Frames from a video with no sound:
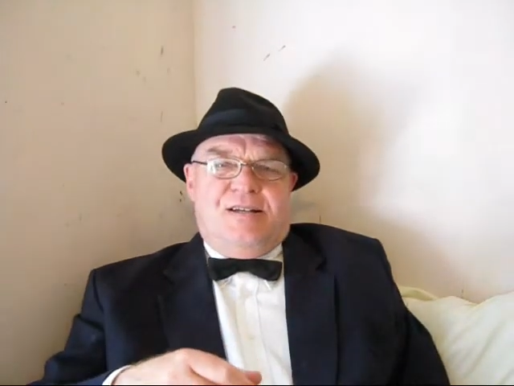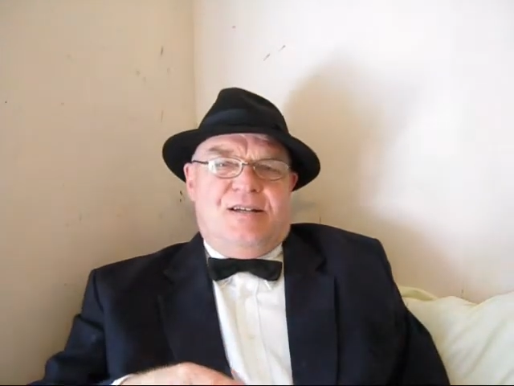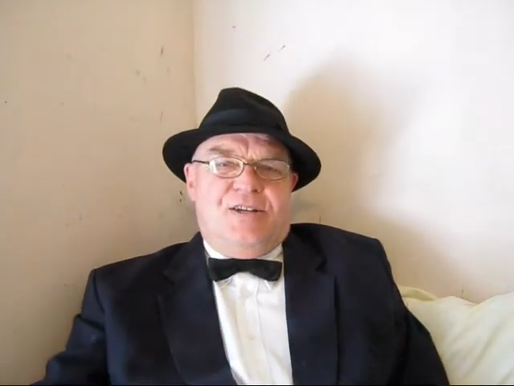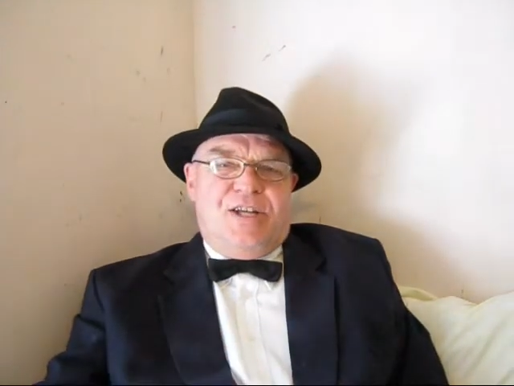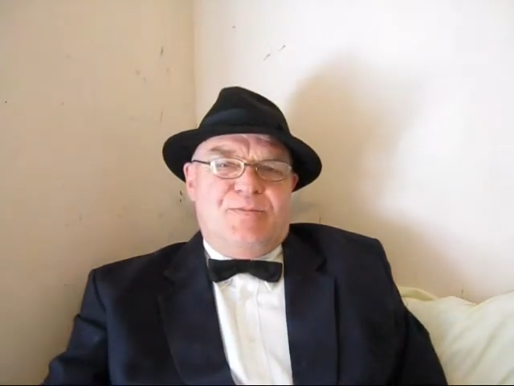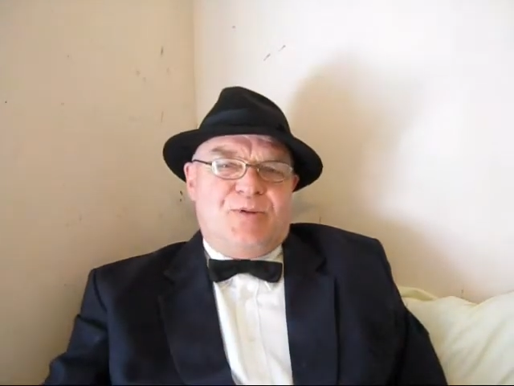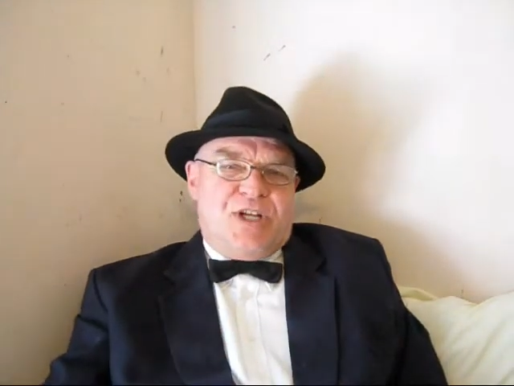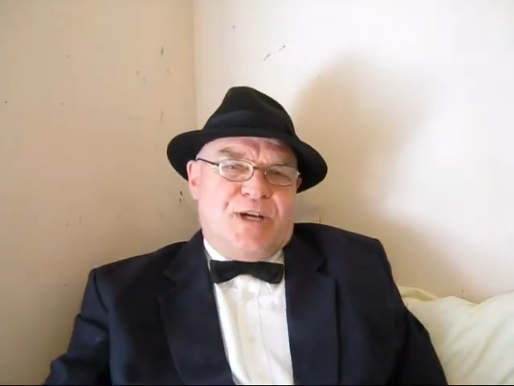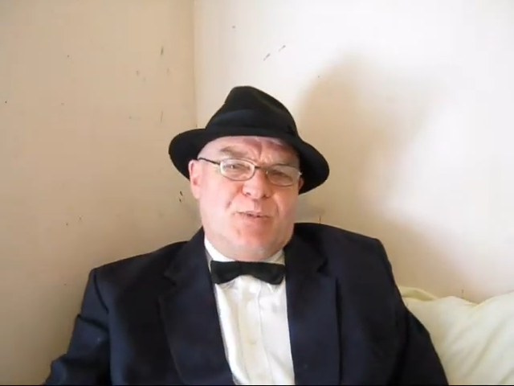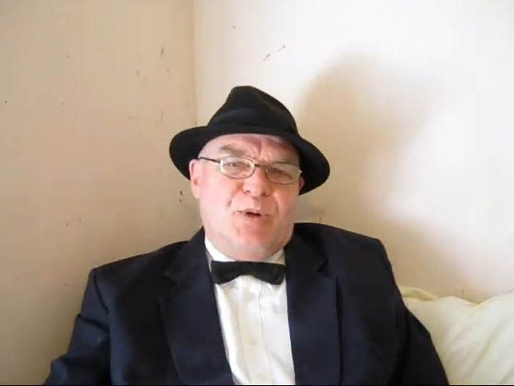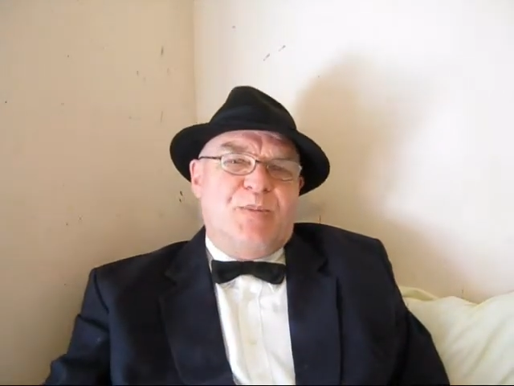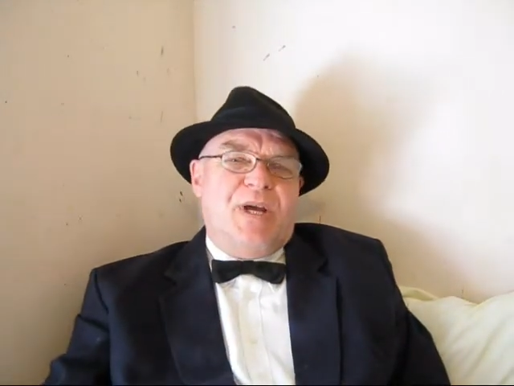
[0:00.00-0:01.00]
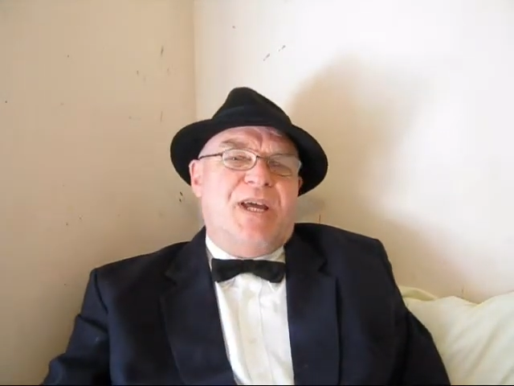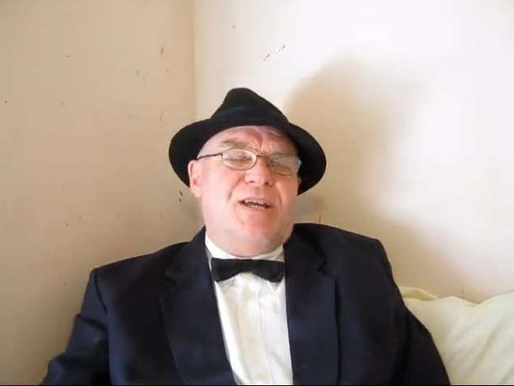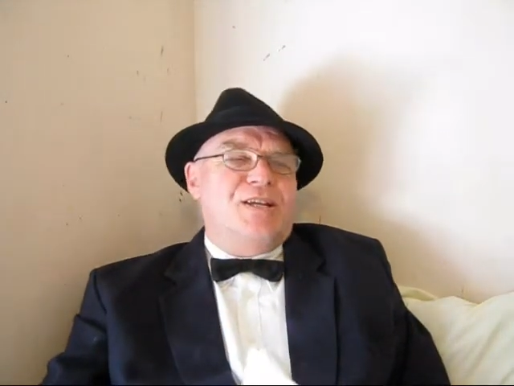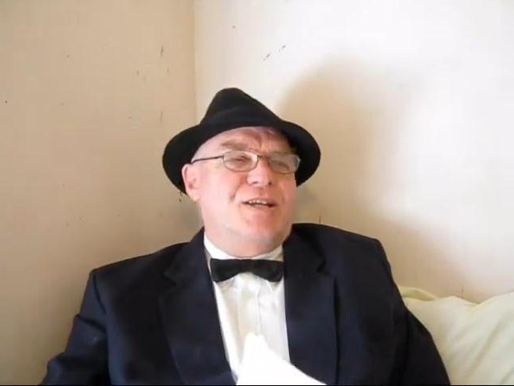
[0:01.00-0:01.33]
Keeps coming back.